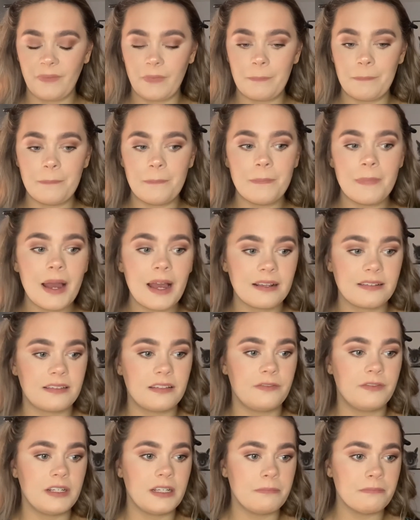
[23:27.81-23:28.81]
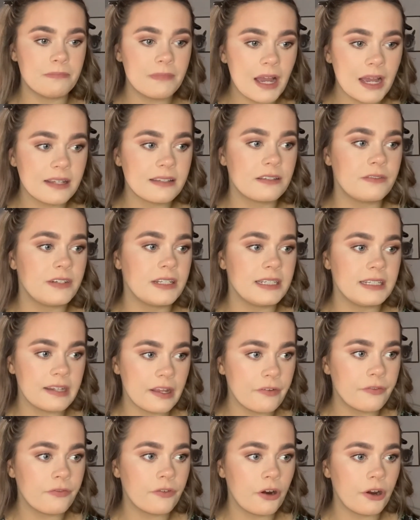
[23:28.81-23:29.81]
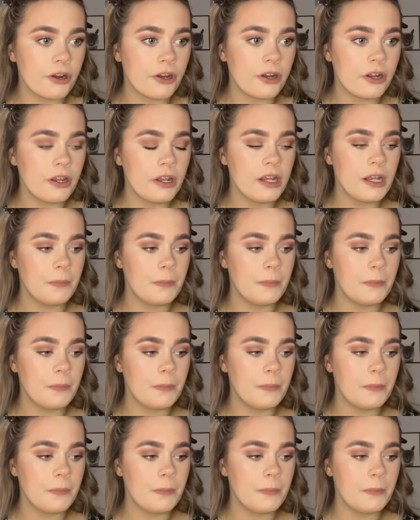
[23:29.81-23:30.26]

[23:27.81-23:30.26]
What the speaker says: massively different